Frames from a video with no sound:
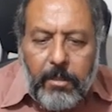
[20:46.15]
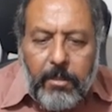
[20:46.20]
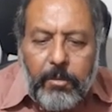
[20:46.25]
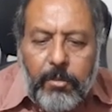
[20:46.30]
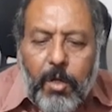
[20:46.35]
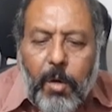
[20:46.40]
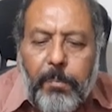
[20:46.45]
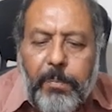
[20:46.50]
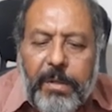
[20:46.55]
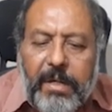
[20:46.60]

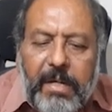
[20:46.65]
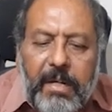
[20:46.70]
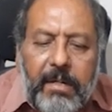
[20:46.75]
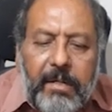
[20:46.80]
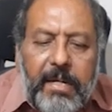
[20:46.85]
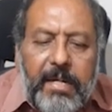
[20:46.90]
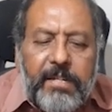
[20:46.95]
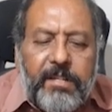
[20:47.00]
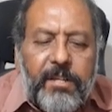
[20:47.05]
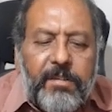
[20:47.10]
Topical
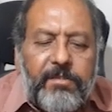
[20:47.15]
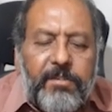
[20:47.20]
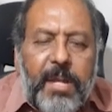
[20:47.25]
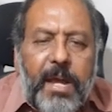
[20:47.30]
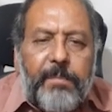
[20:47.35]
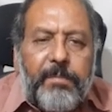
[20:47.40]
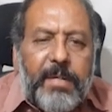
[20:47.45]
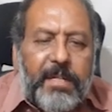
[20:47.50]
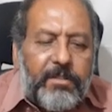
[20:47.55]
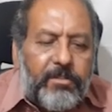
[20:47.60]
and
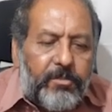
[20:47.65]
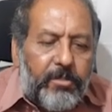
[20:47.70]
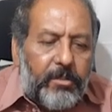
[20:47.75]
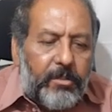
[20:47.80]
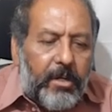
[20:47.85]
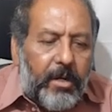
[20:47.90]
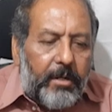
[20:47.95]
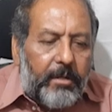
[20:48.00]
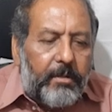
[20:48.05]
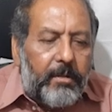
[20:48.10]
systemic
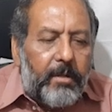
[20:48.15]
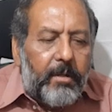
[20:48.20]
steroid